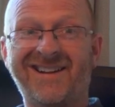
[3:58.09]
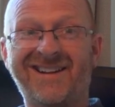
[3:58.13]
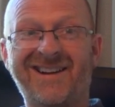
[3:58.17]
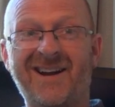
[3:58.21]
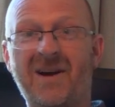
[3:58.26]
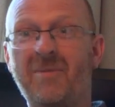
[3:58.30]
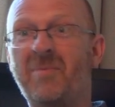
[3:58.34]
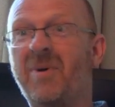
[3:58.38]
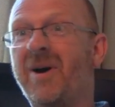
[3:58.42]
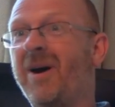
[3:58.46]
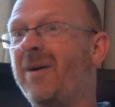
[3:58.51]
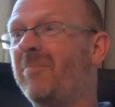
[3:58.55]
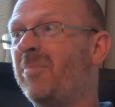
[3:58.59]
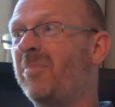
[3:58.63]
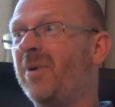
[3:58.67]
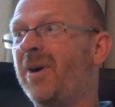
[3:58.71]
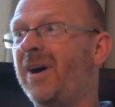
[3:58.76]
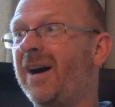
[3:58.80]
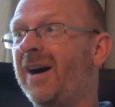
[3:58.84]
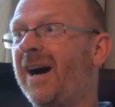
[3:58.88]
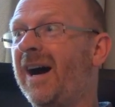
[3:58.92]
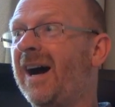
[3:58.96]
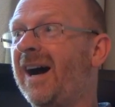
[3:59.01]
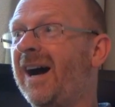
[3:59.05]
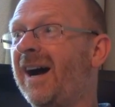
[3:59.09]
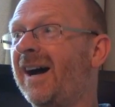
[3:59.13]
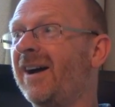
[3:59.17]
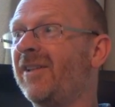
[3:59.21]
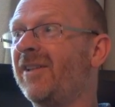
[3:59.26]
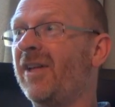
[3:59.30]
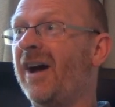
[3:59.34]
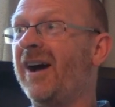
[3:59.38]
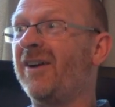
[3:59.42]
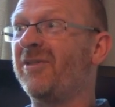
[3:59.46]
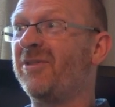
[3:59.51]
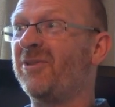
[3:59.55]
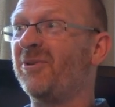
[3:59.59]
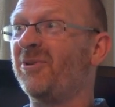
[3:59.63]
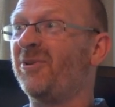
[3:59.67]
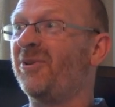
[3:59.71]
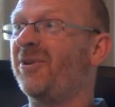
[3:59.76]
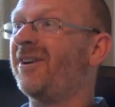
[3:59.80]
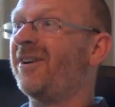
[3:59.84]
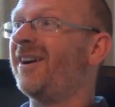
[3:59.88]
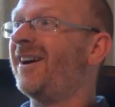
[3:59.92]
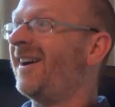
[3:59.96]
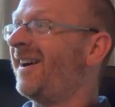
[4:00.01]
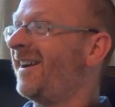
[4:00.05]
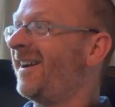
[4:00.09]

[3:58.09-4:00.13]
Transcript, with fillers: but but I, I, thought,